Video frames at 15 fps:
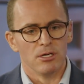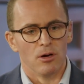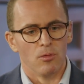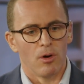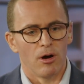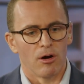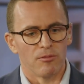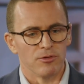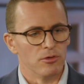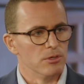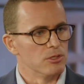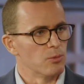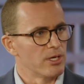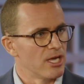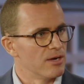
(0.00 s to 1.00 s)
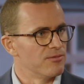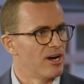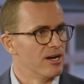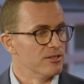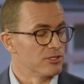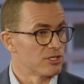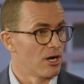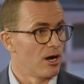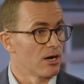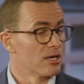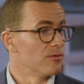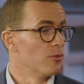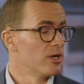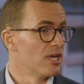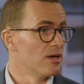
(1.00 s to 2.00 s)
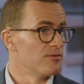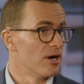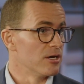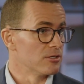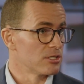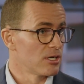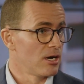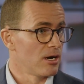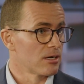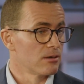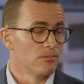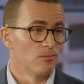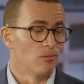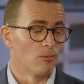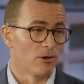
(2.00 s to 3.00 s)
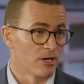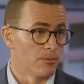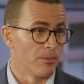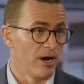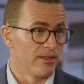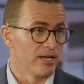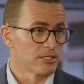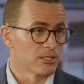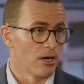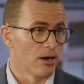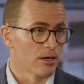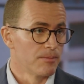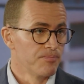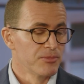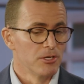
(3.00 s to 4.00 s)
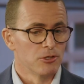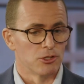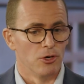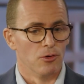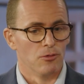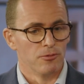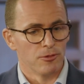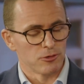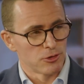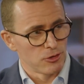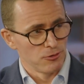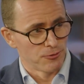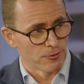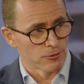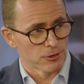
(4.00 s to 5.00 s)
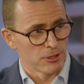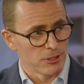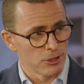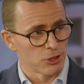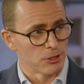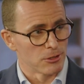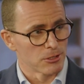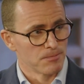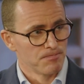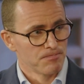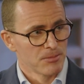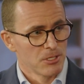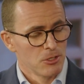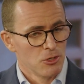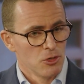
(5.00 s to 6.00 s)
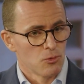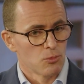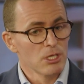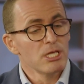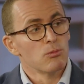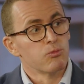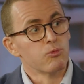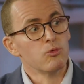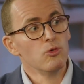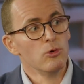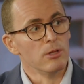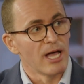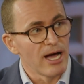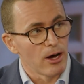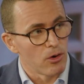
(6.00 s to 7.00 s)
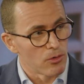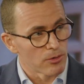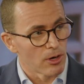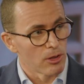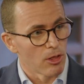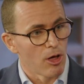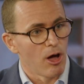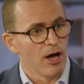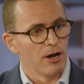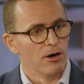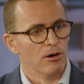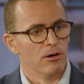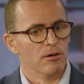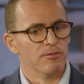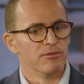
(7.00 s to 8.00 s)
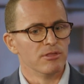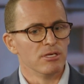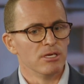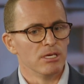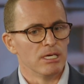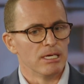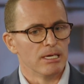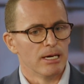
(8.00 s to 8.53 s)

our view is we can't value the stock. And if we can't value stock, we're not going to buy that stock. So those two first conditions really rule out a lot of the,